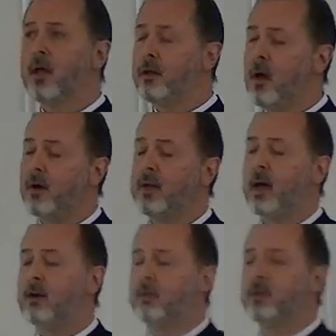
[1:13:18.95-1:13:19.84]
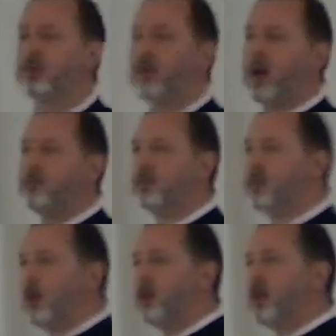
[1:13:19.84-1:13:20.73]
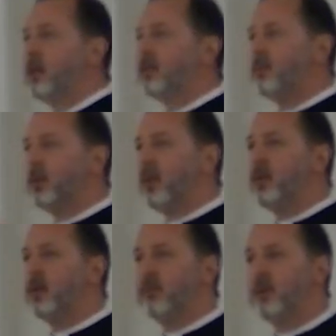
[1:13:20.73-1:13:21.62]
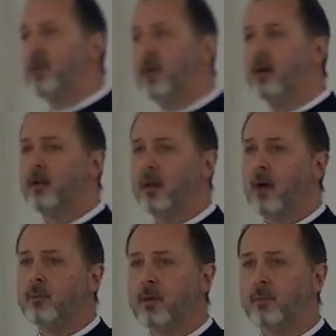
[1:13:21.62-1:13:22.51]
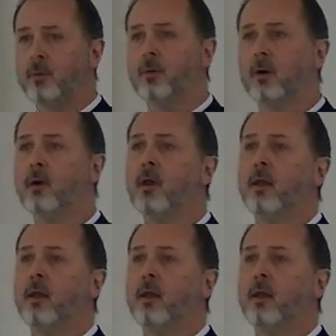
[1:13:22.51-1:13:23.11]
No, and not only do you have to donate, at the beginning of the year, Yom Kippur,